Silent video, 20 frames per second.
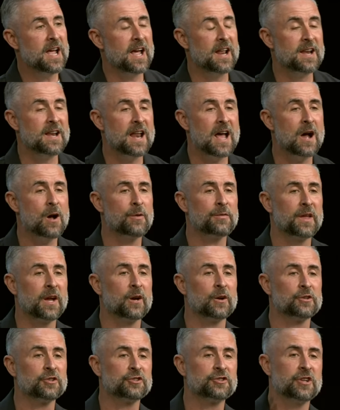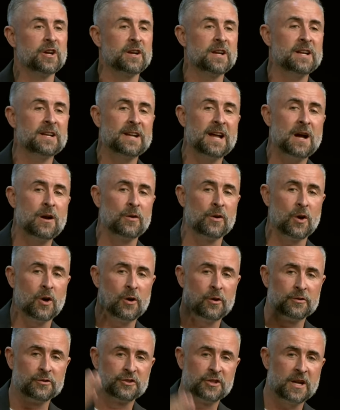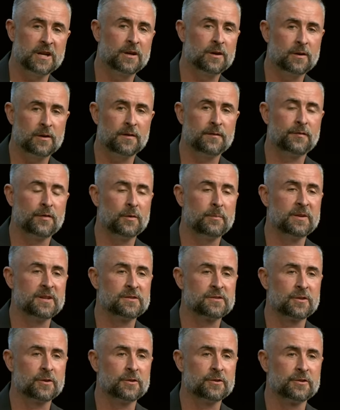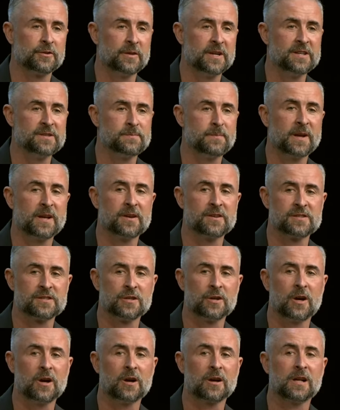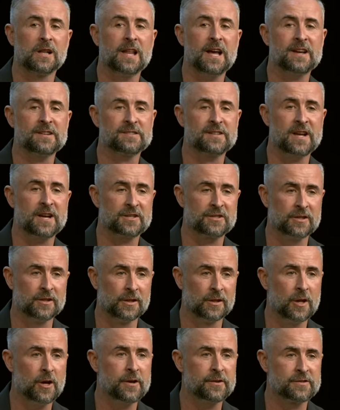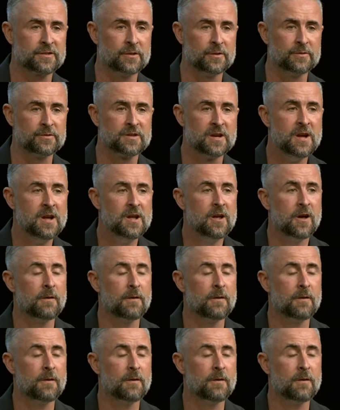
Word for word: and now they are shutting down all gender affirming surgeries because there are class action lawsuits